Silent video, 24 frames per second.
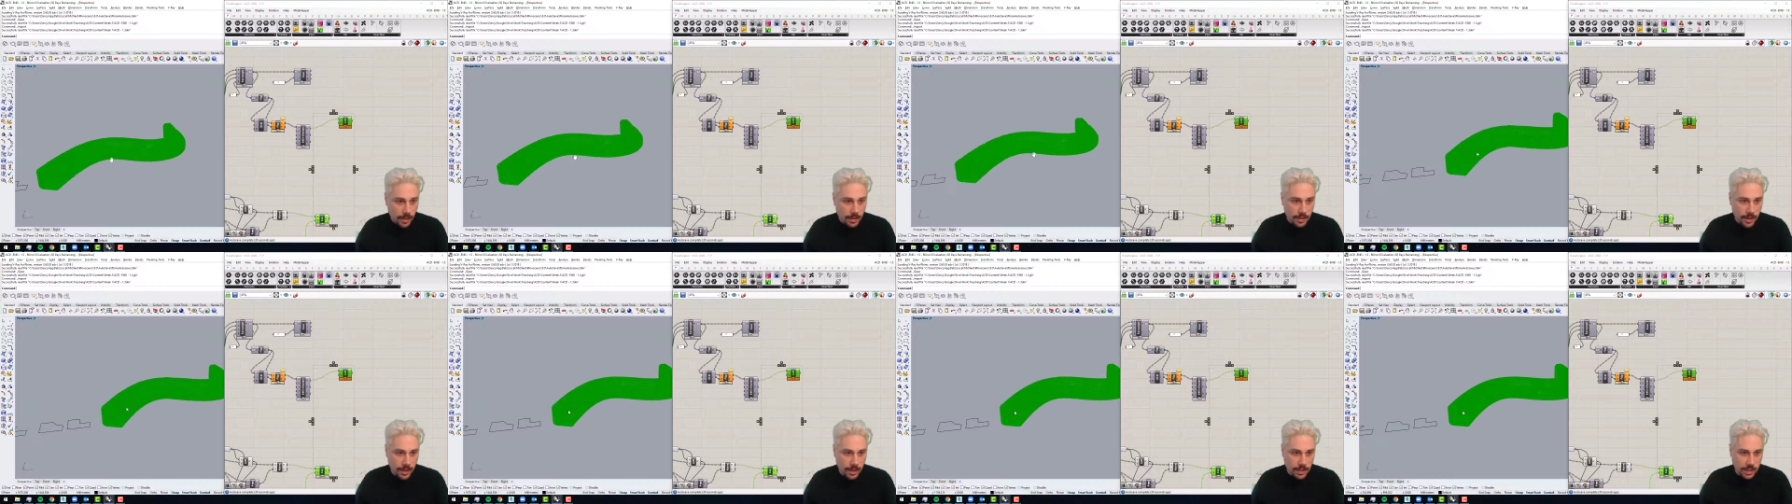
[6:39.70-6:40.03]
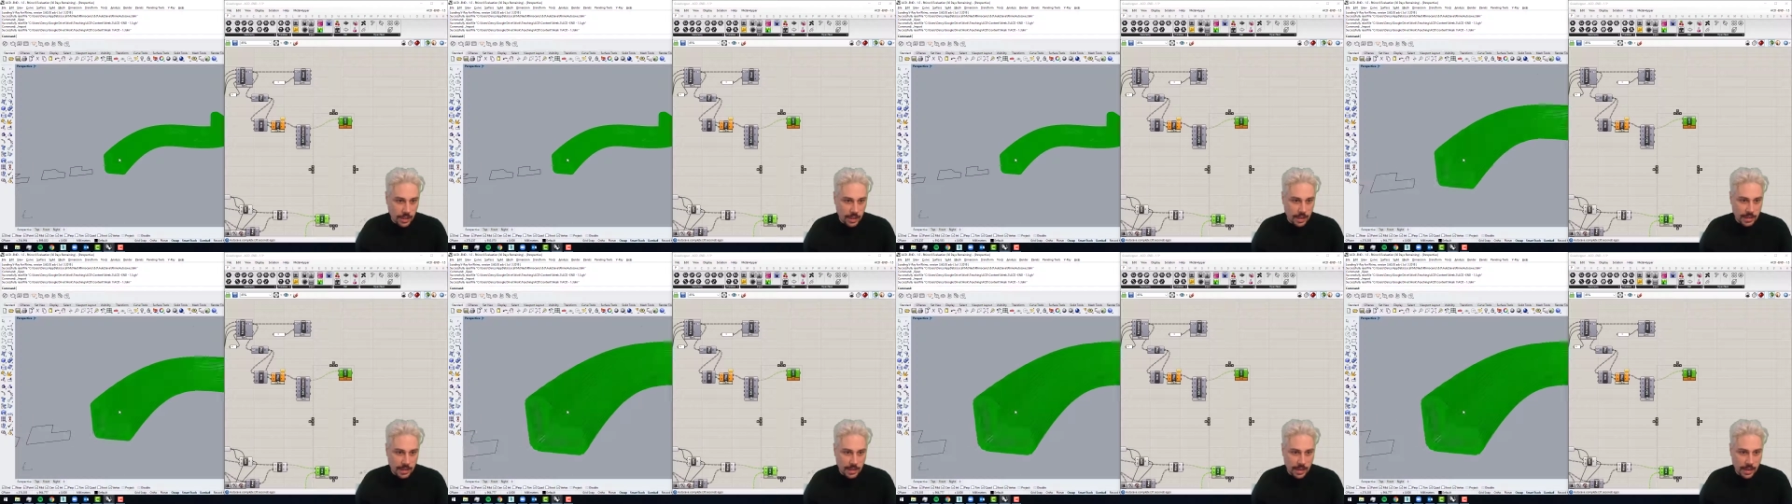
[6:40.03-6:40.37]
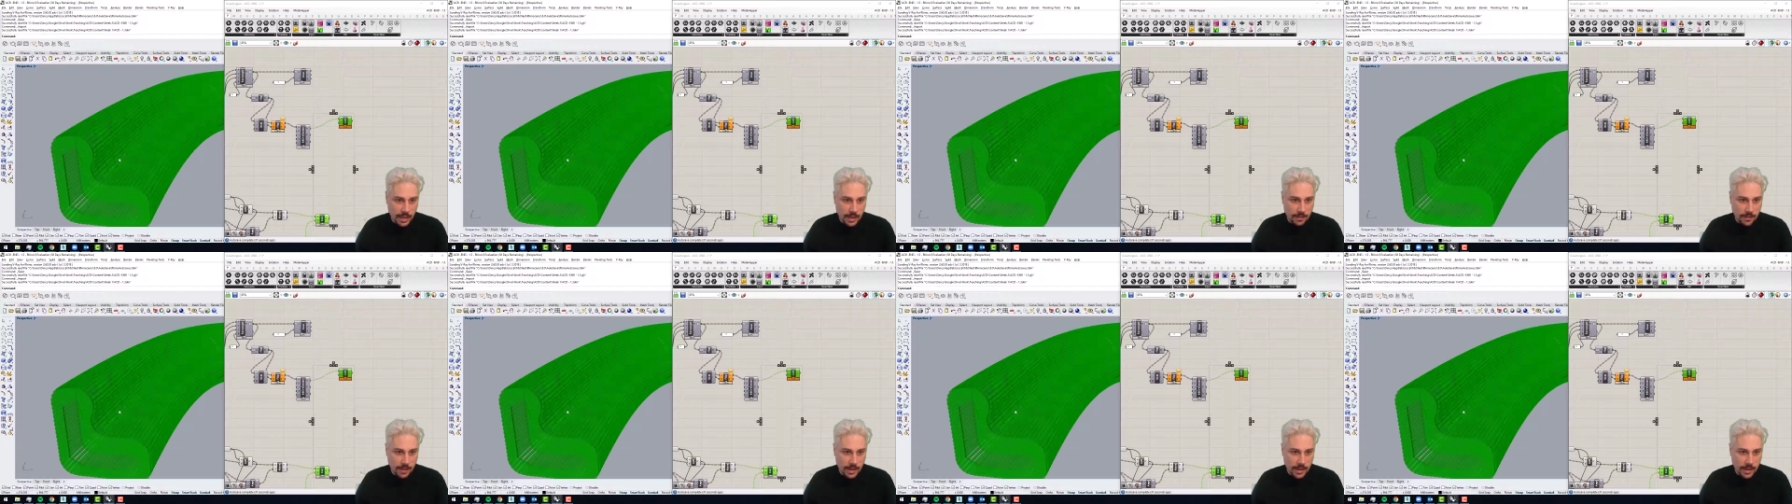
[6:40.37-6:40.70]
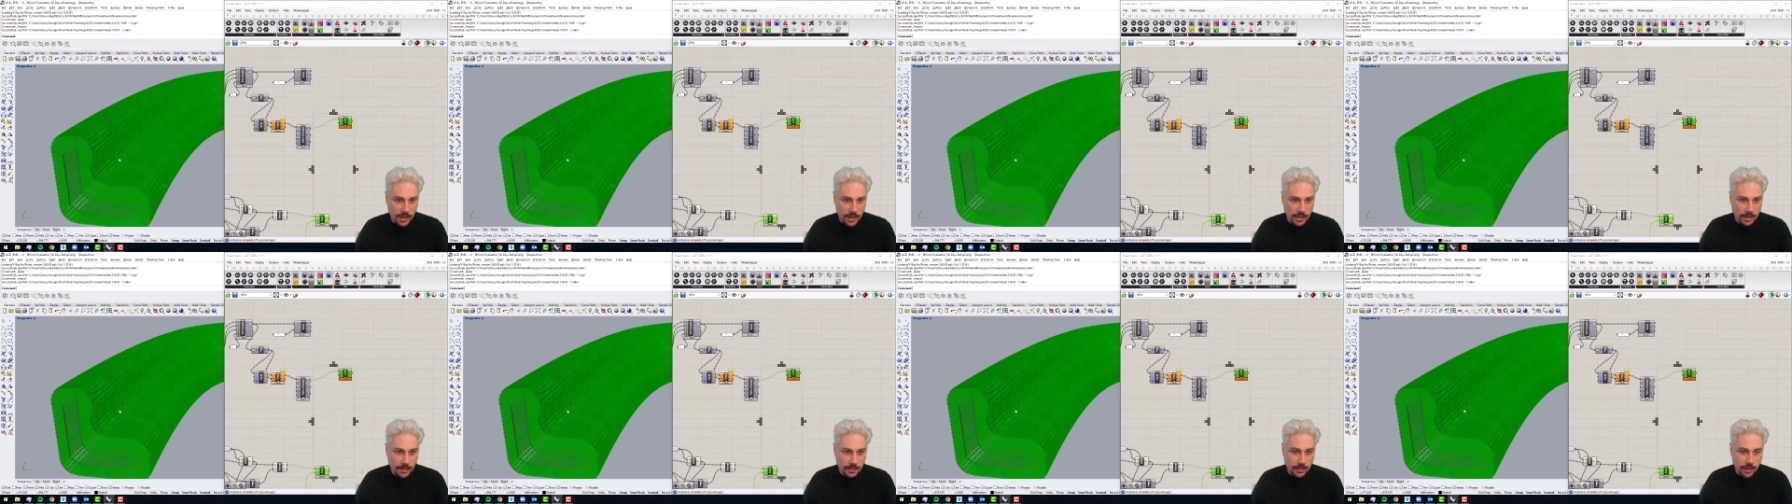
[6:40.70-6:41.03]
So as you can see,
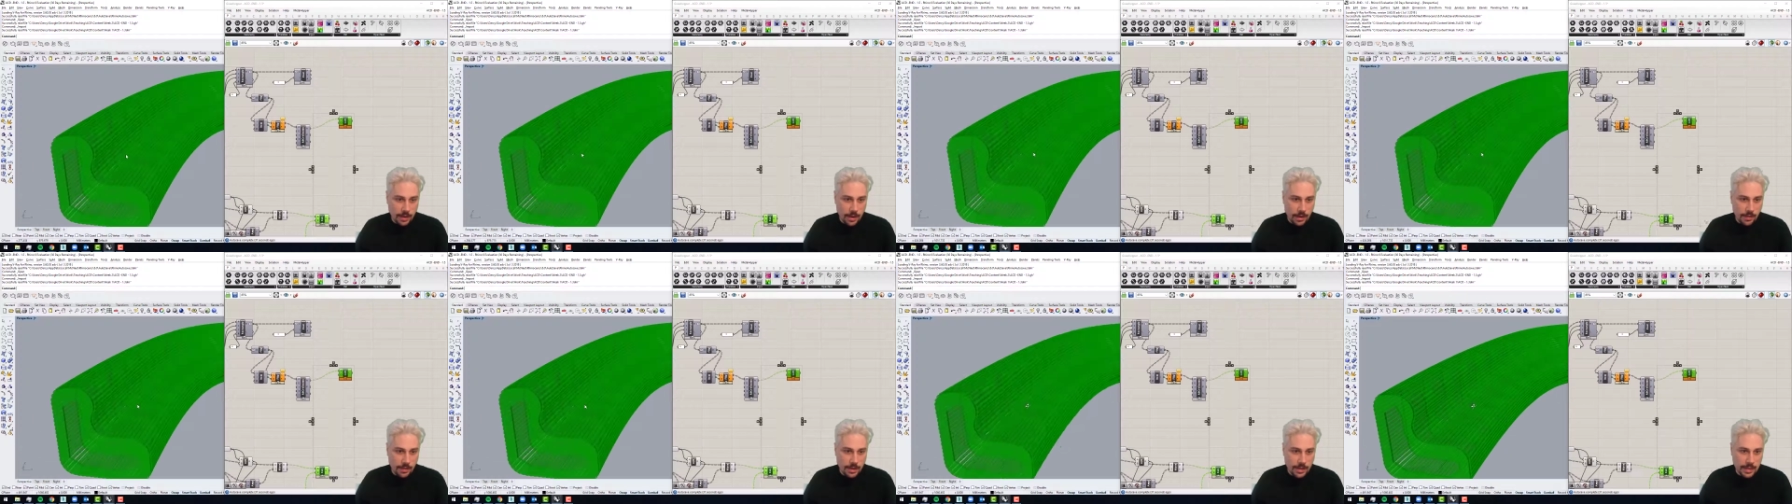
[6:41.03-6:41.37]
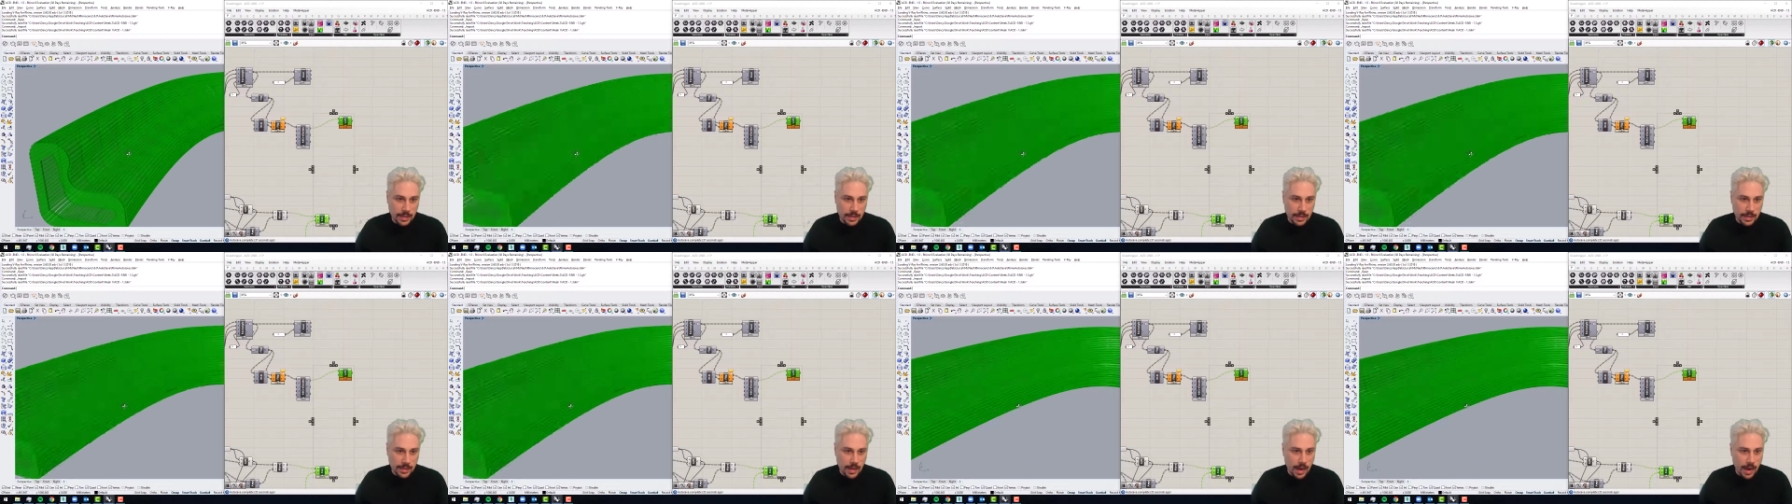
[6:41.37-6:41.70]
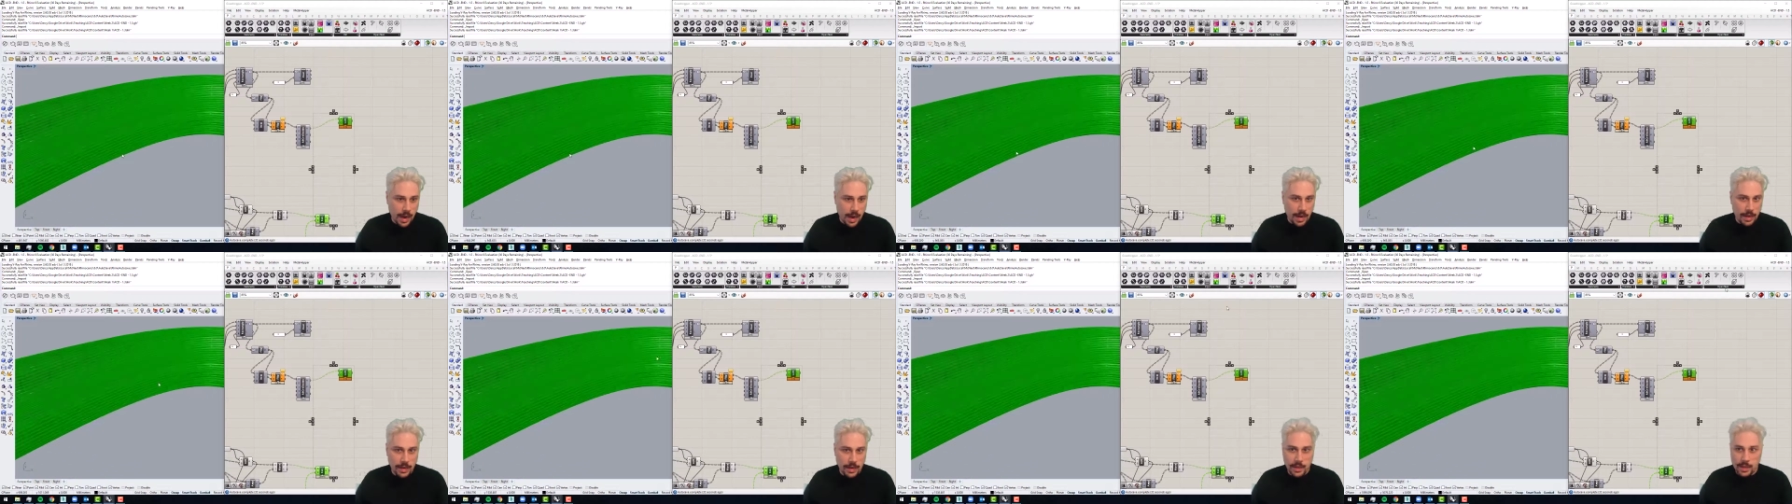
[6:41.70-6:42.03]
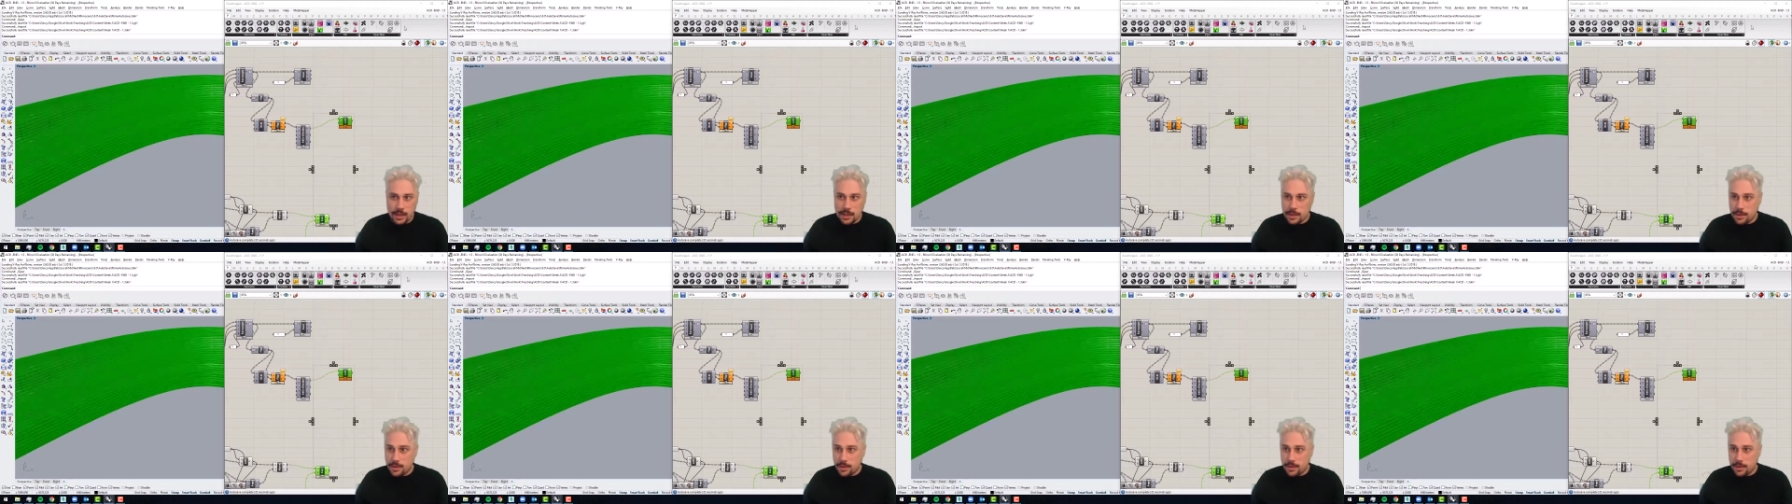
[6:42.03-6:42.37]
we're
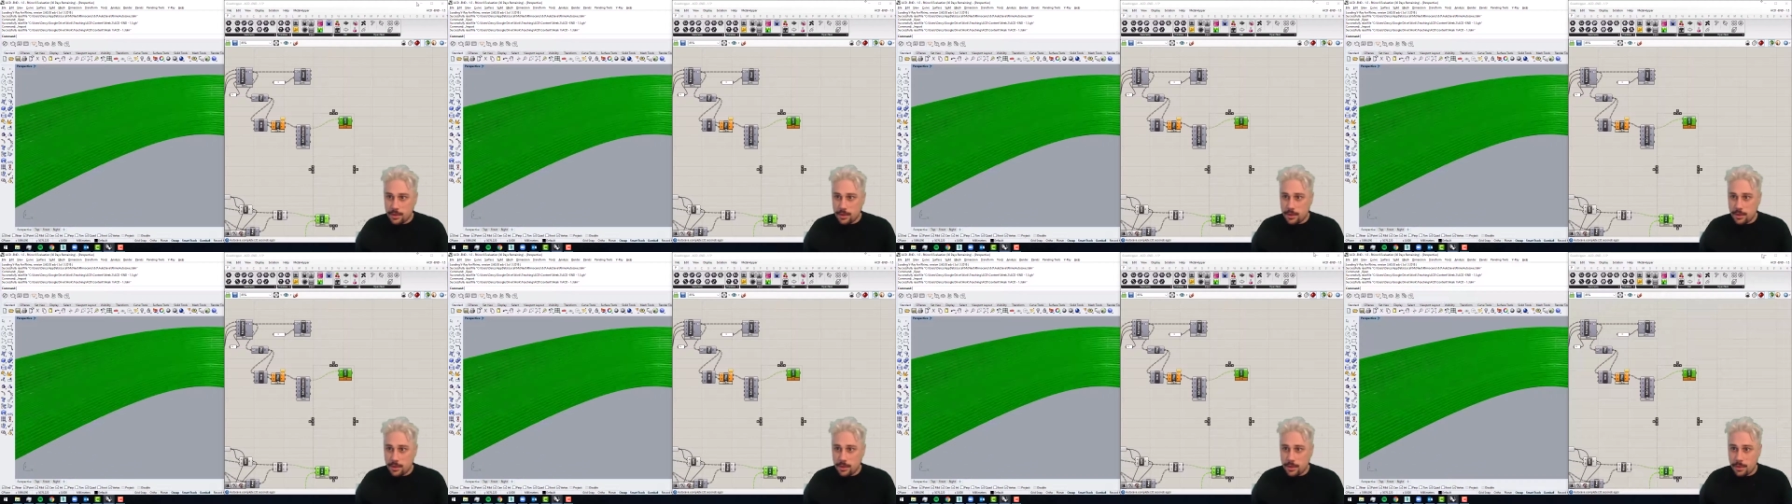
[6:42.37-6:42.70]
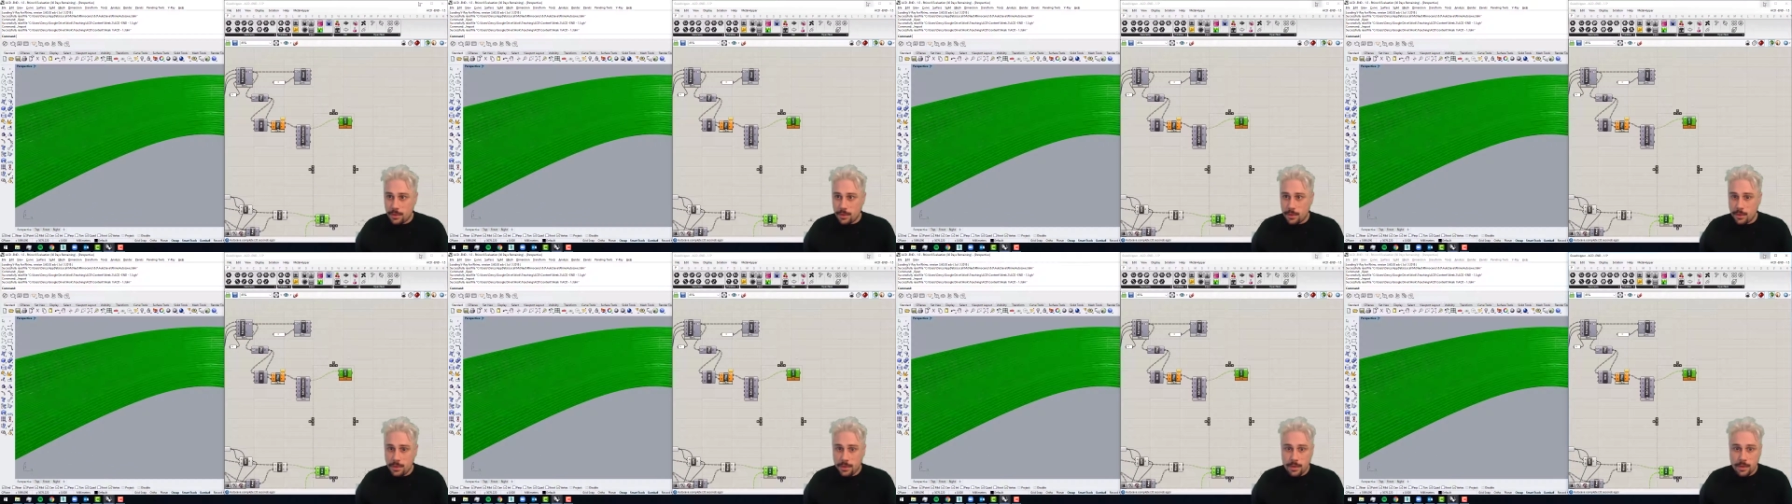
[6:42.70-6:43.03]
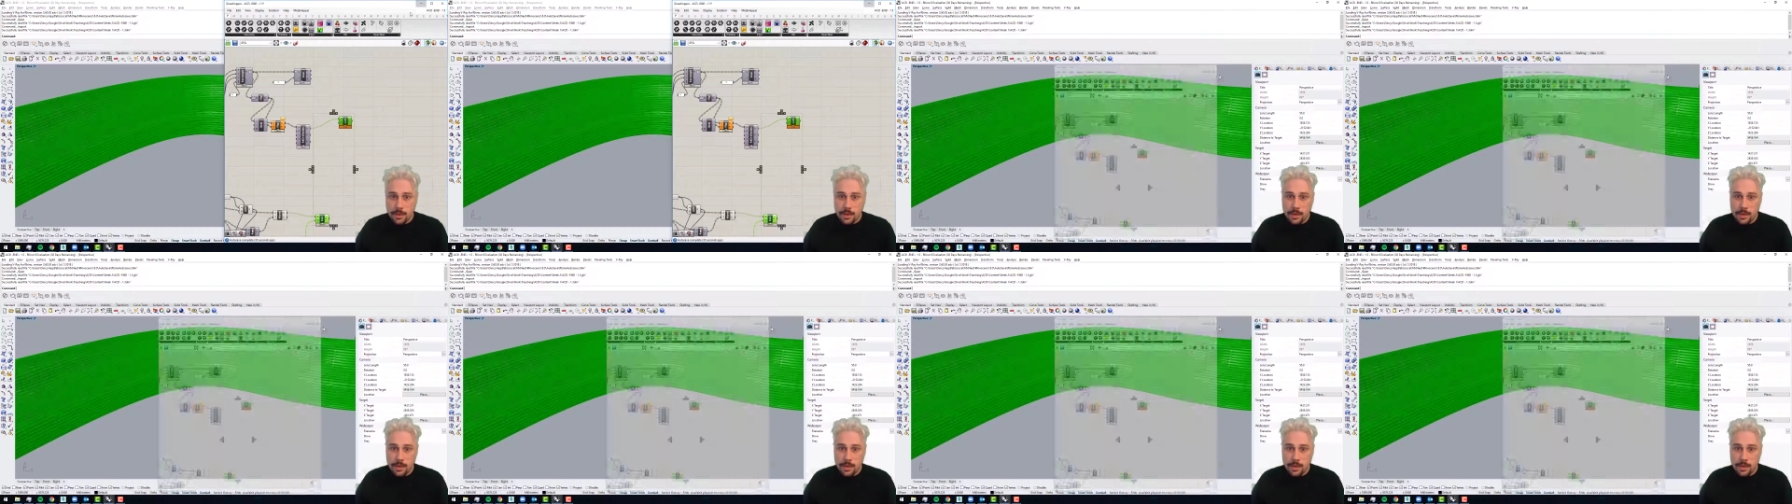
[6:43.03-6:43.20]
starting to